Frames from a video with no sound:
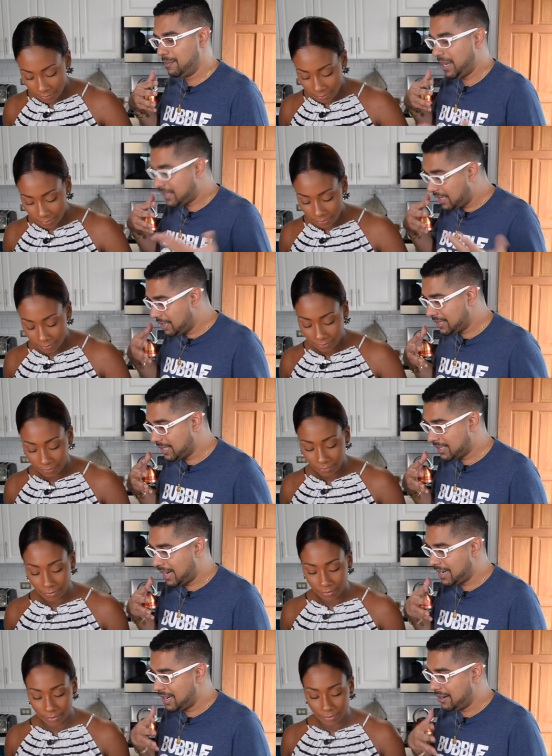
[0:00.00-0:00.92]
Speaker 1: pigtails
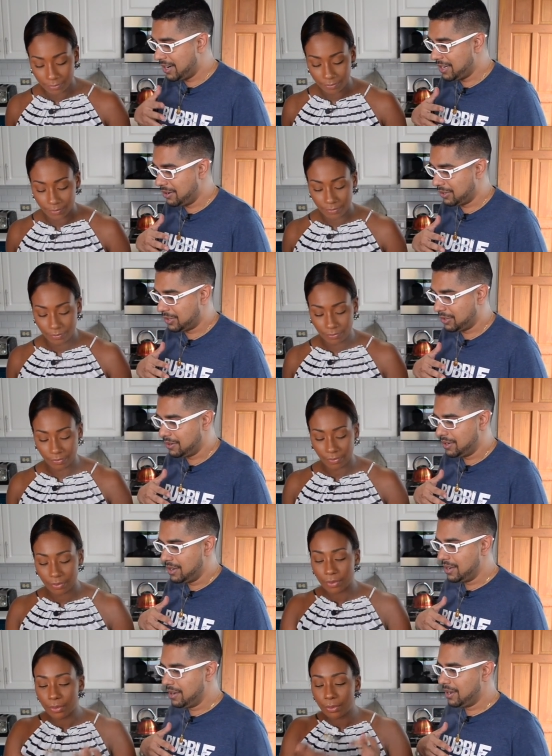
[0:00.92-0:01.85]
inside there already also,
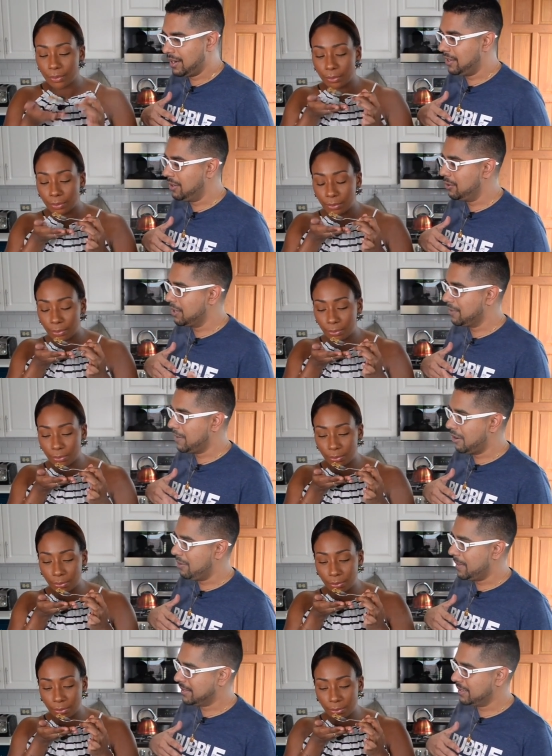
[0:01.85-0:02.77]
and a load of
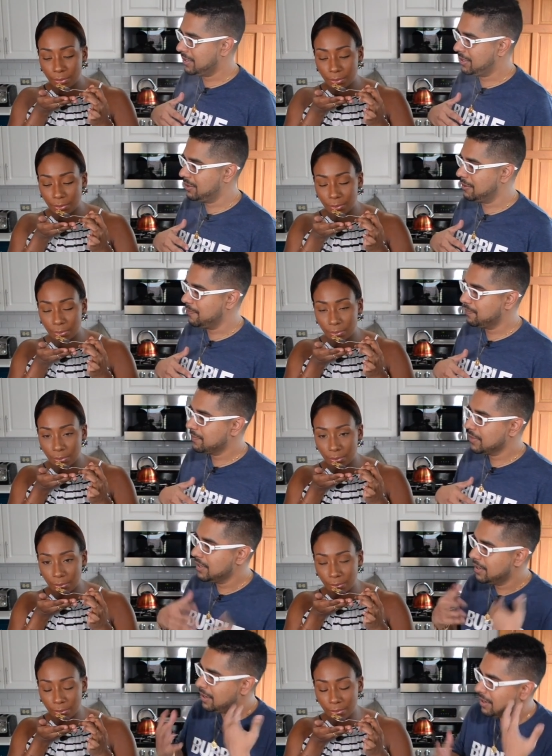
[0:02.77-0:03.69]
aromatics. So
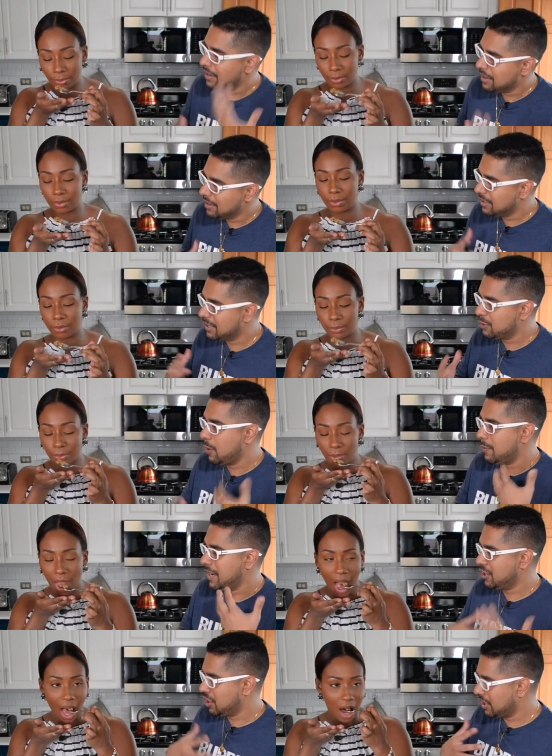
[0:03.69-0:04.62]
this is
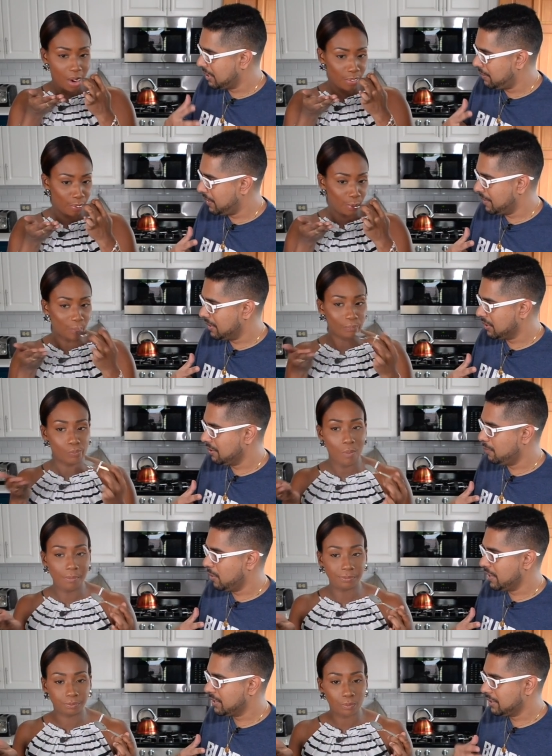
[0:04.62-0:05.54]
where we adjust the flavors
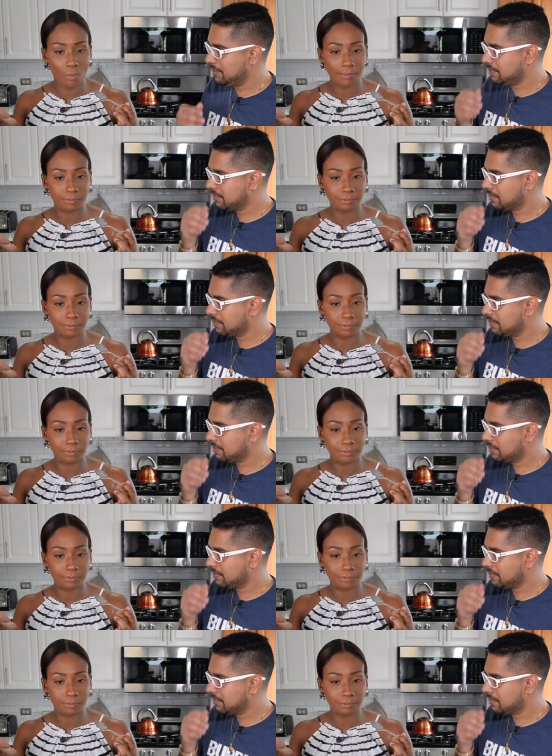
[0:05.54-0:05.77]
on point.